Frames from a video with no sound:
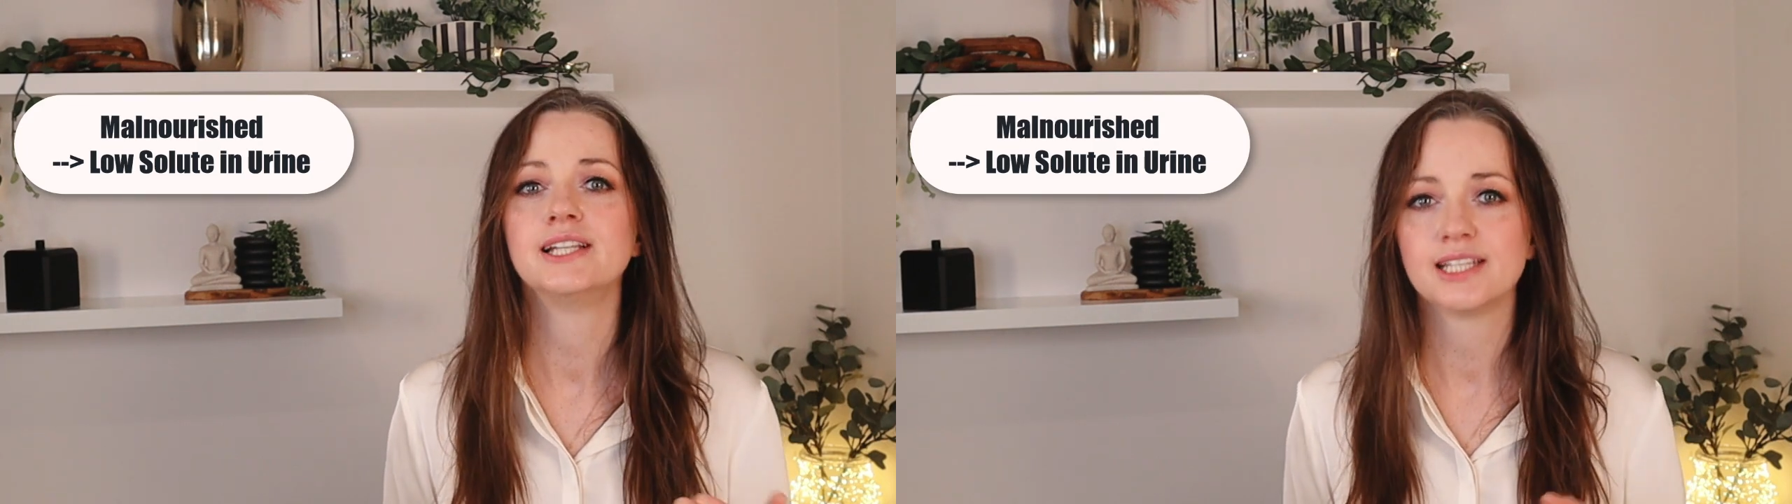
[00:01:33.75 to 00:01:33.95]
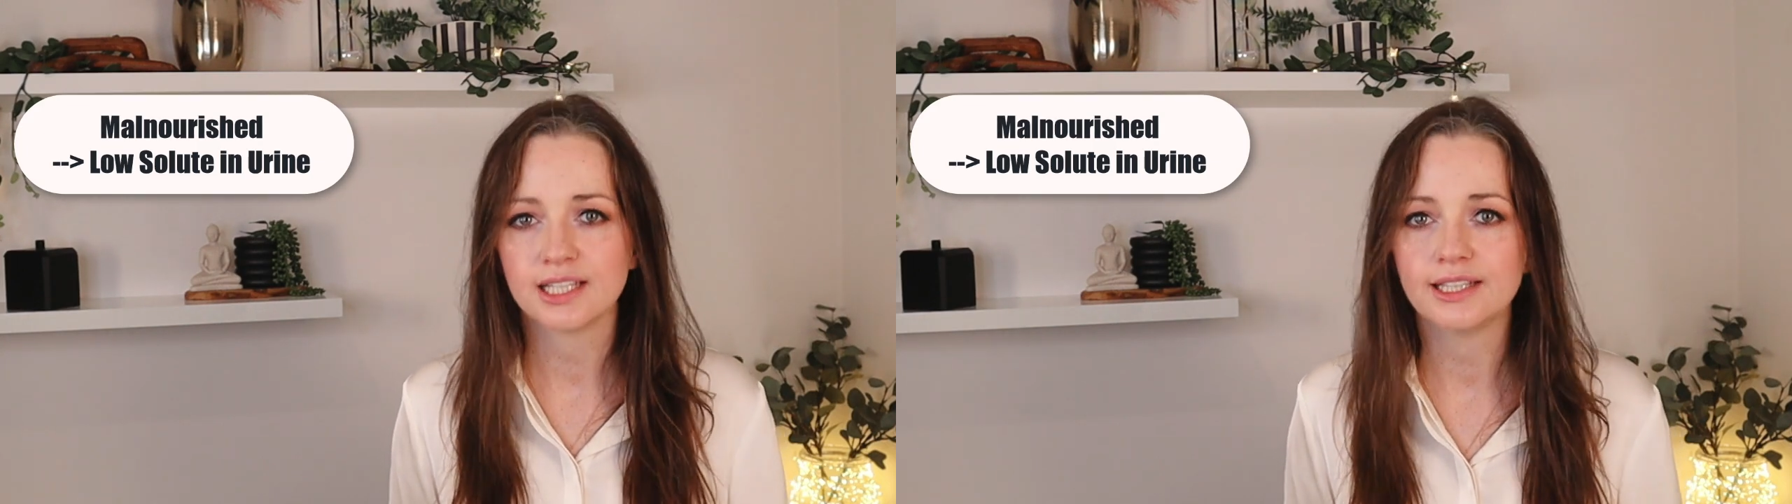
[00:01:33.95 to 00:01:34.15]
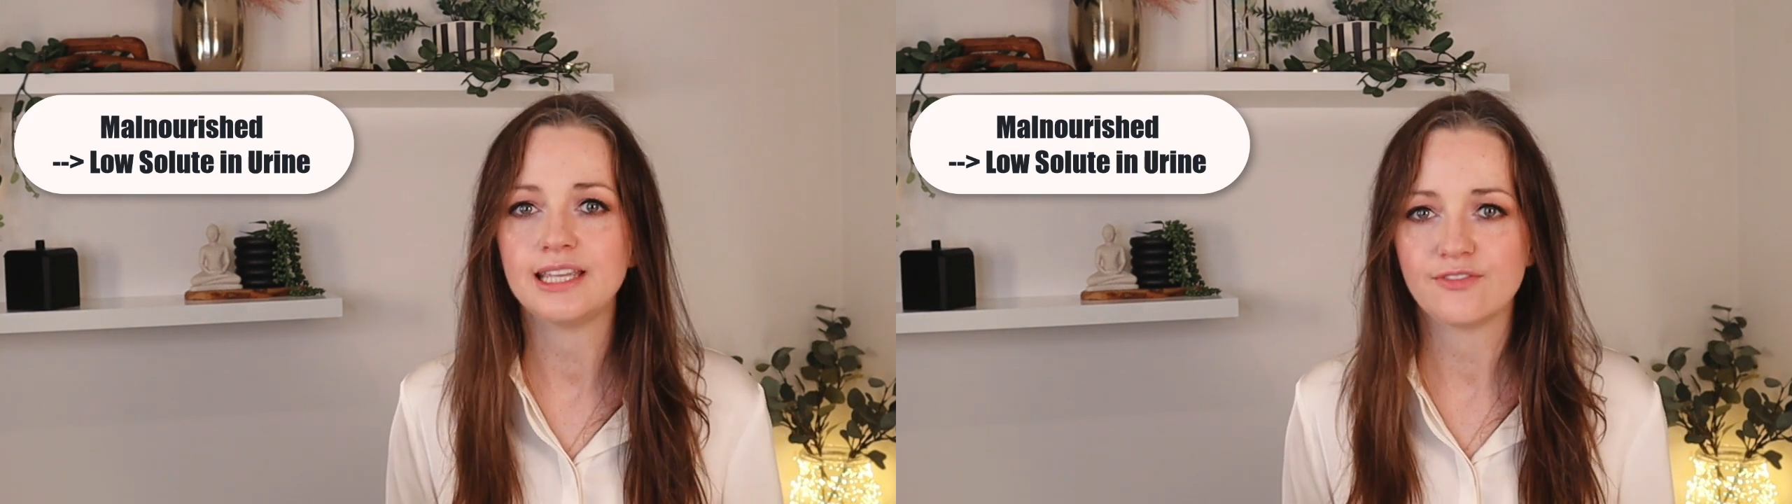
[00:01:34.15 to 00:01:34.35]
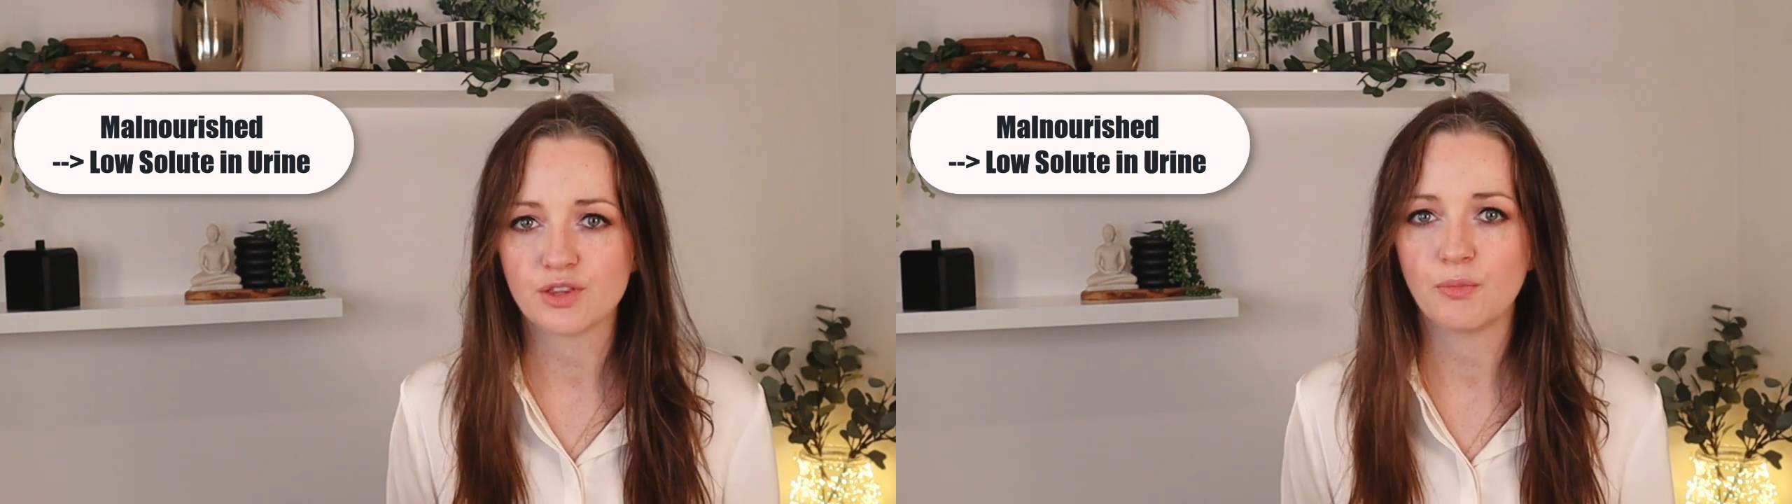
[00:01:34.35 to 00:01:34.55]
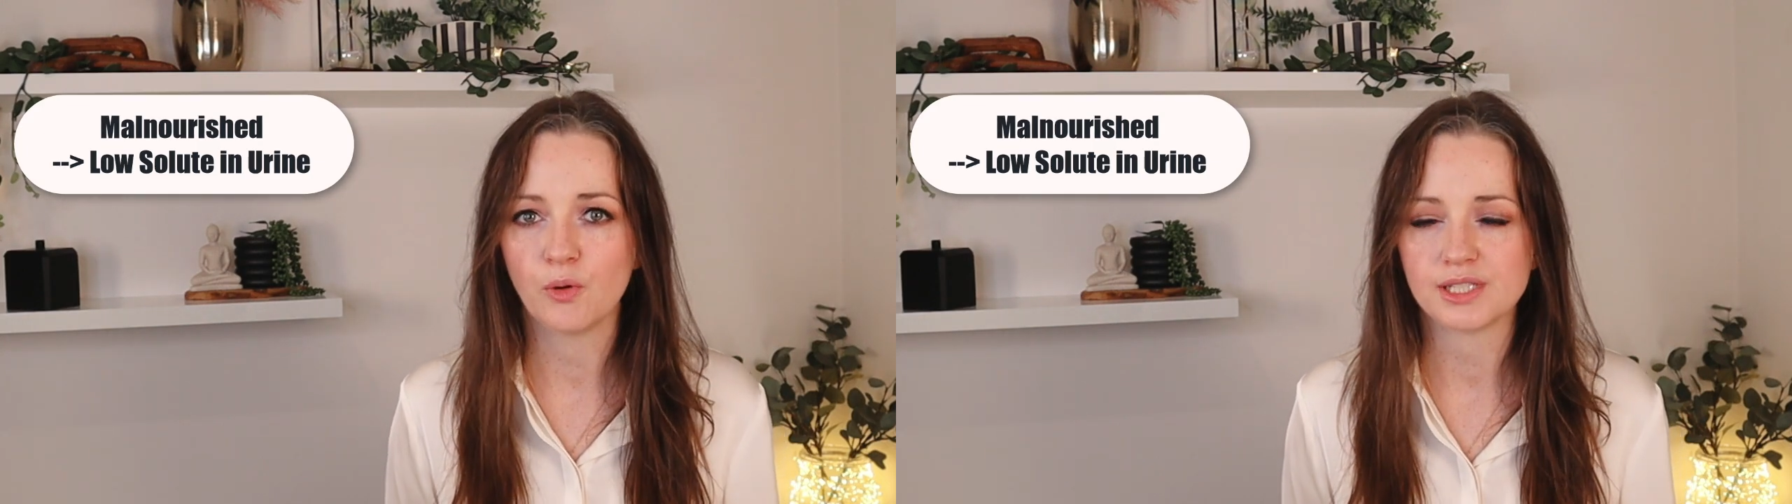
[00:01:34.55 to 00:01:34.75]
to leave
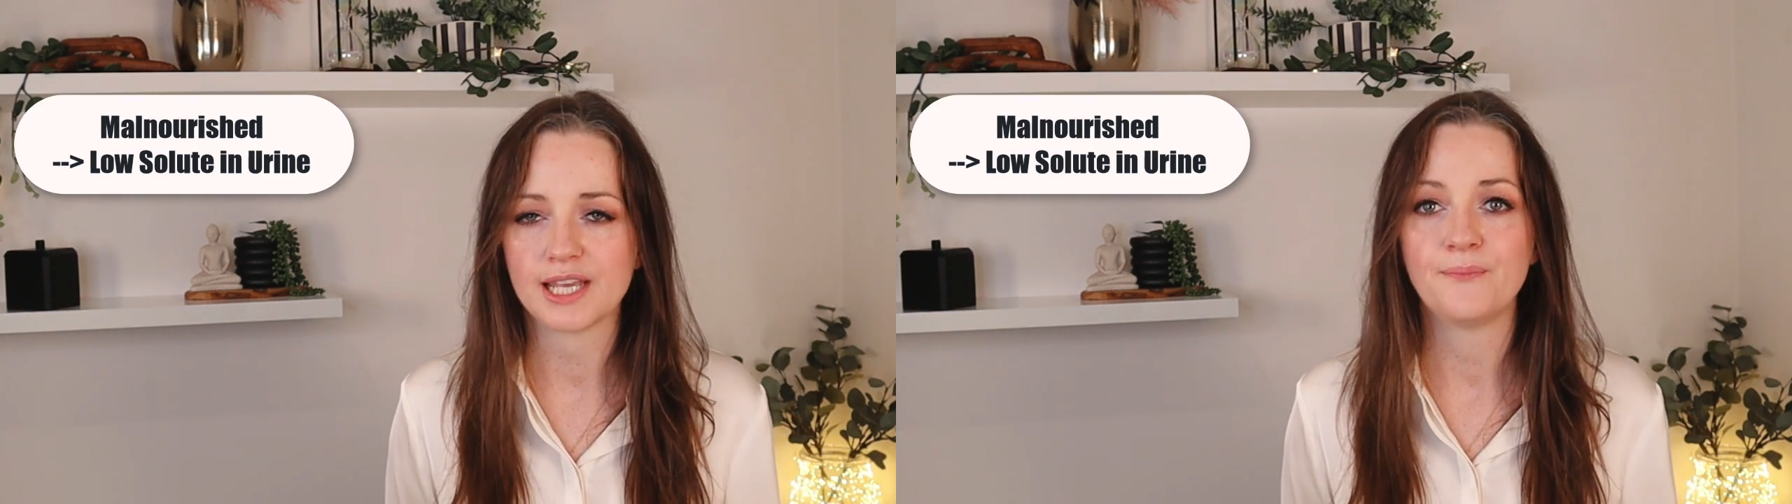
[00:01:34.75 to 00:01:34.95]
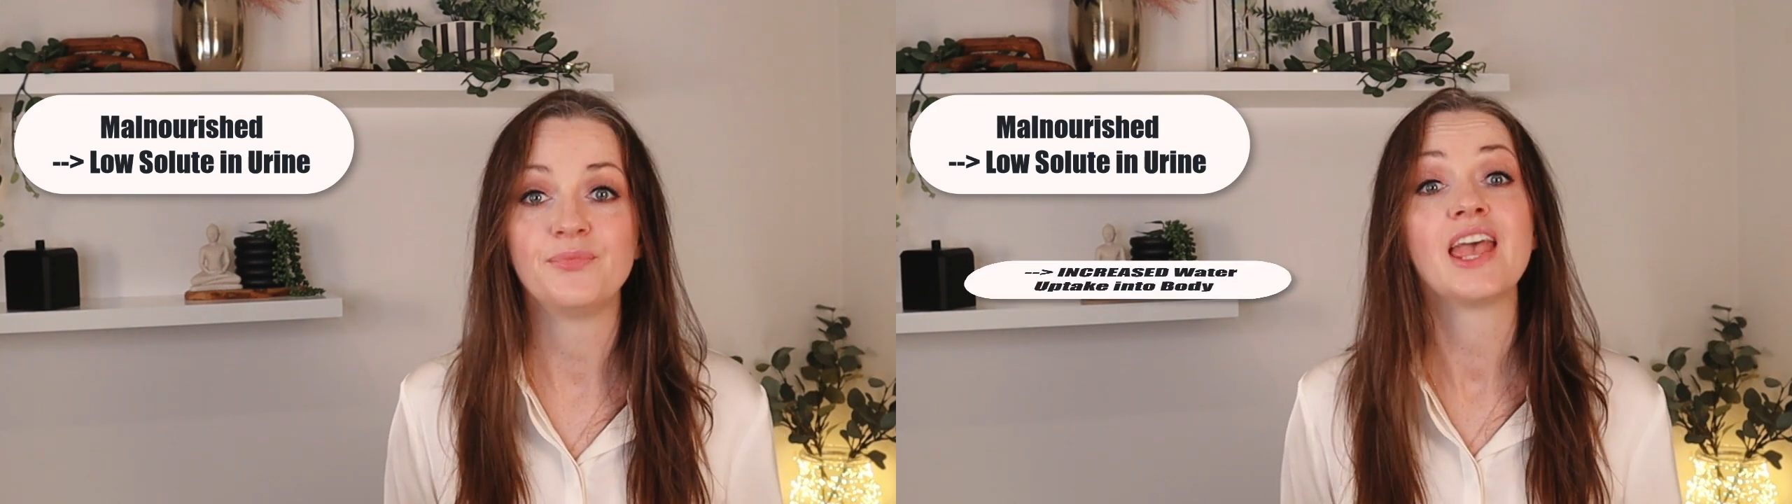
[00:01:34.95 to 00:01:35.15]
the body.